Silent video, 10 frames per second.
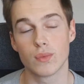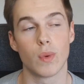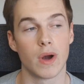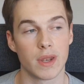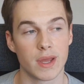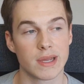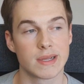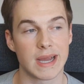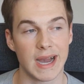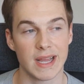wanna
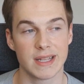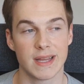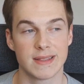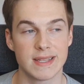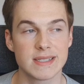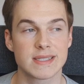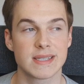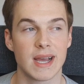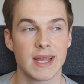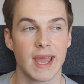
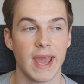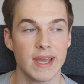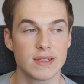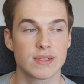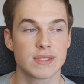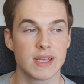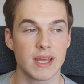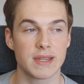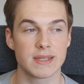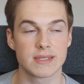I hate to say
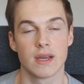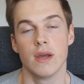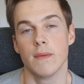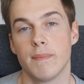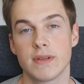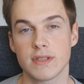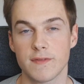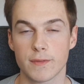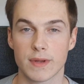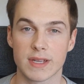this, but if
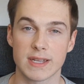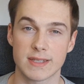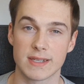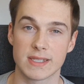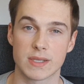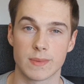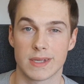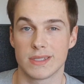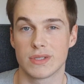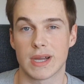you want to get an easy
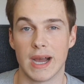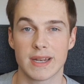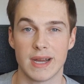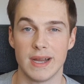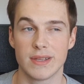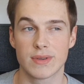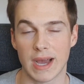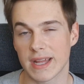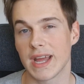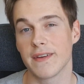win, you
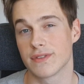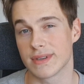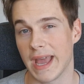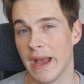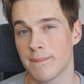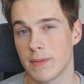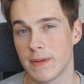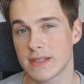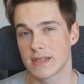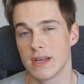kinda have to camp a
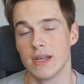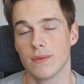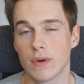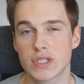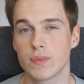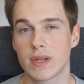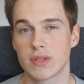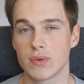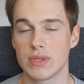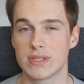bit. What you want to
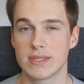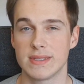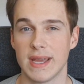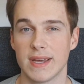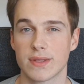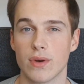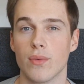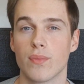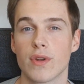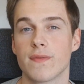do is stand
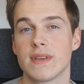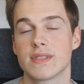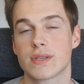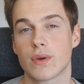on one of these